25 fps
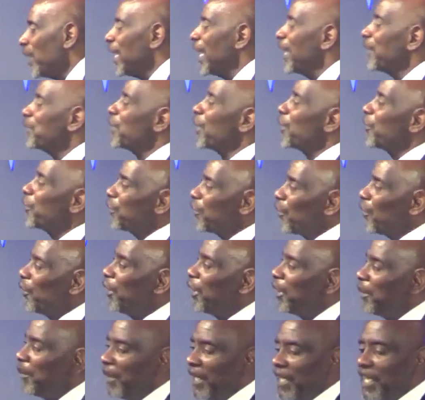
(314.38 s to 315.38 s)
But after
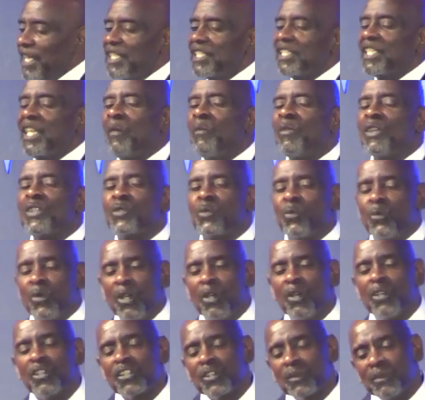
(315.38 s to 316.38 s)
30 minutes, it was
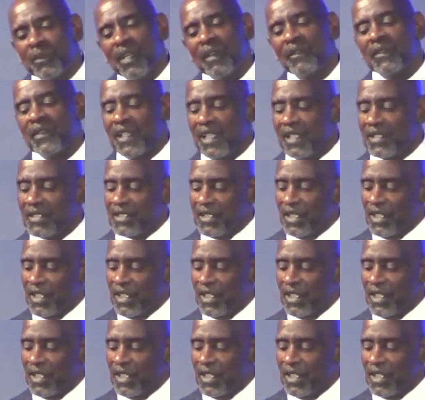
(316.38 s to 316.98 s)
Will Smith